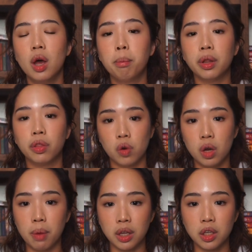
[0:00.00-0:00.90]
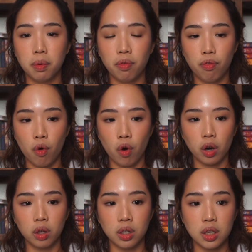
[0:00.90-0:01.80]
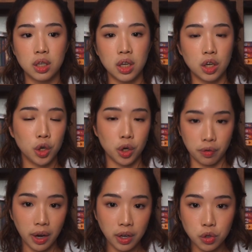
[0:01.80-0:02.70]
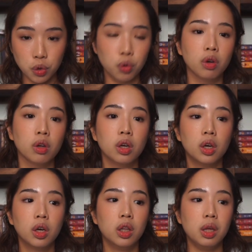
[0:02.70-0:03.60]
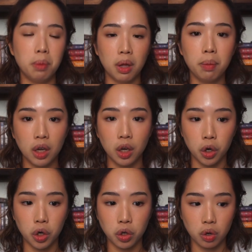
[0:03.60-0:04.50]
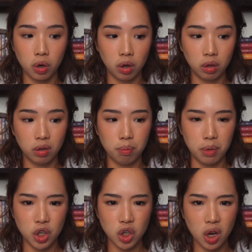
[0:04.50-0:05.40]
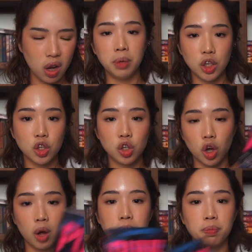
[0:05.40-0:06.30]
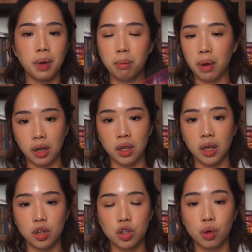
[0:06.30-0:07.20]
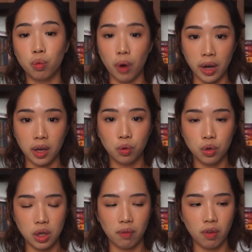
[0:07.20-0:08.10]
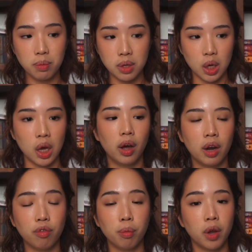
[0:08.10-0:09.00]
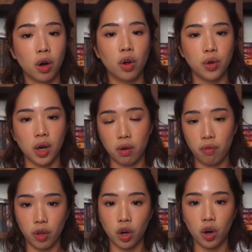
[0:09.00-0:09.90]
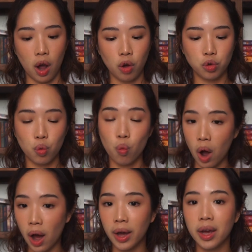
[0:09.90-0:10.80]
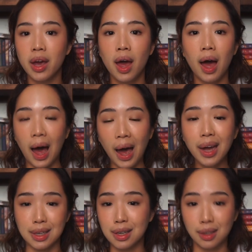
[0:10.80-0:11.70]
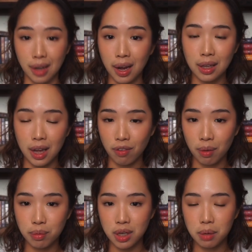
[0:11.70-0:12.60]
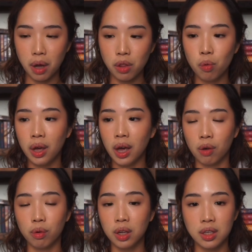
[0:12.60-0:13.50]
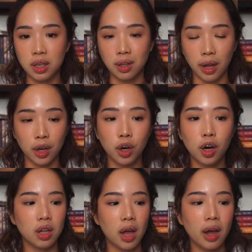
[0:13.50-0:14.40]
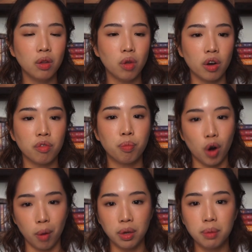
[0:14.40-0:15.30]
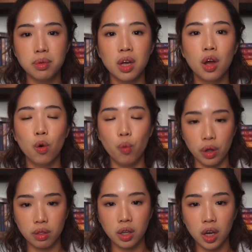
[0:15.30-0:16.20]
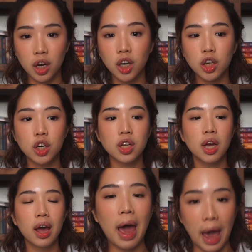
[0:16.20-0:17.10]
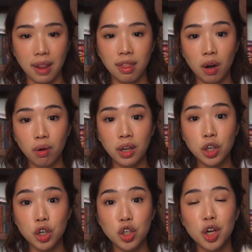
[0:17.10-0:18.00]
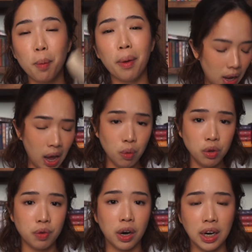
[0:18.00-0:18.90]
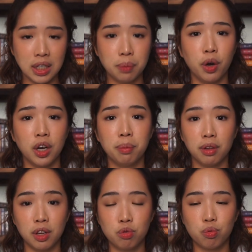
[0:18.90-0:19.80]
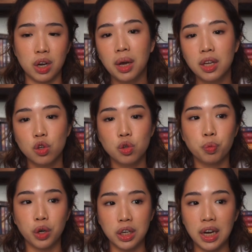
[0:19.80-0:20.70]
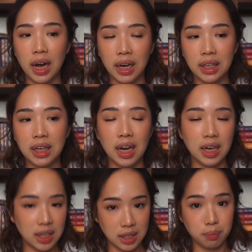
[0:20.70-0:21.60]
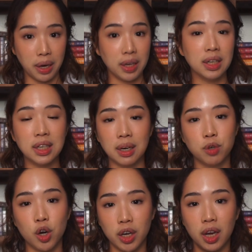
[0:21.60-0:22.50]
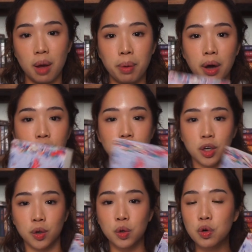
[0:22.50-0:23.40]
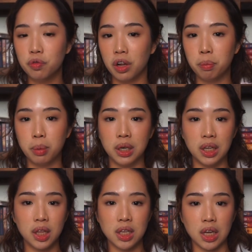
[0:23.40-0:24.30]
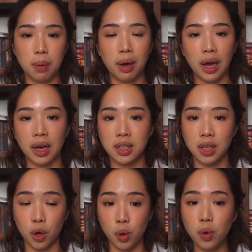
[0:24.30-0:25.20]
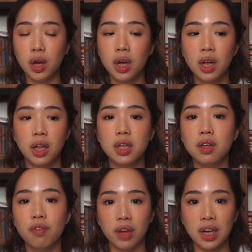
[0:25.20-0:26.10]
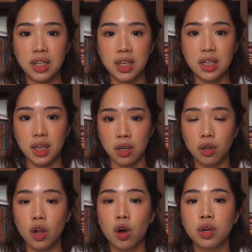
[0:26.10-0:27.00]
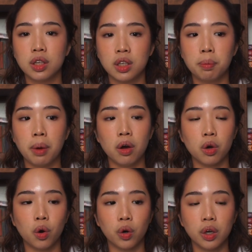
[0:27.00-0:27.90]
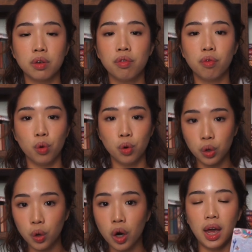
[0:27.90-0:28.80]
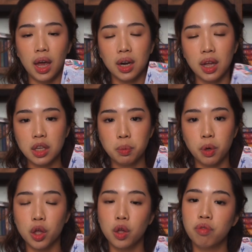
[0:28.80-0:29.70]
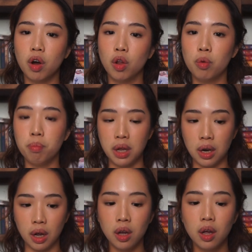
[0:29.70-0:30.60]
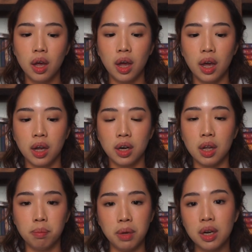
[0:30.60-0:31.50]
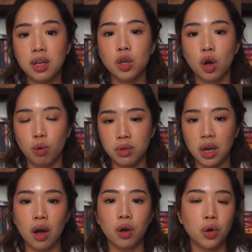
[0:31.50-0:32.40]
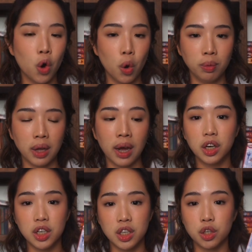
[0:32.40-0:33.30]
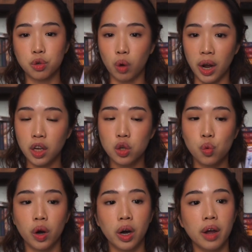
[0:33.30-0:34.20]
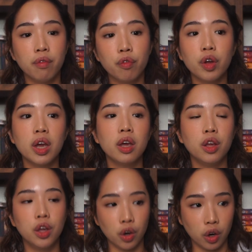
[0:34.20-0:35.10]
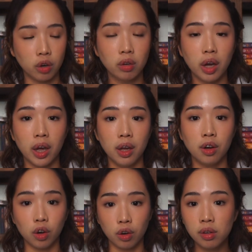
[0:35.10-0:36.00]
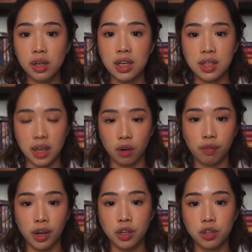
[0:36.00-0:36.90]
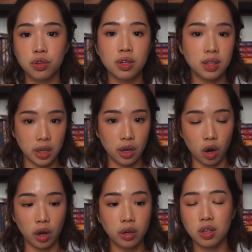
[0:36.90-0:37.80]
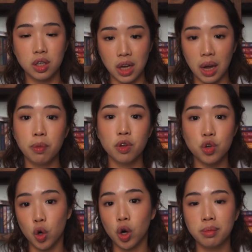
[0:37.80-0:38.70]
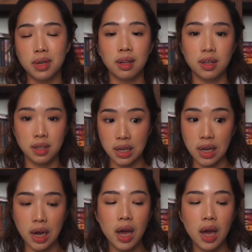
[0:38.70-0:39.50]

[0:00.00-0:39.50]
But 3 months before the senior year of high school, the mailman character called Misha stops pen paling to Ryan, who's the FMC. And from there on, you kind of figure out why. I didn't like the FMC, by the way. I really didn't like her. It had a lot of problems with the characters and their relationship. I was very disappointed about this read because it was pretty highly anticipated, and I'm talking about Girl Who Fell Beneath the Sea by Axie Oh. This is a fantasy standalone. This is about a Korean folklore, and in this book you follow Mina, and in Mina's hometown homeland is this rite where every year a girl is sacrificed to the sea god to tame the storms and the sea.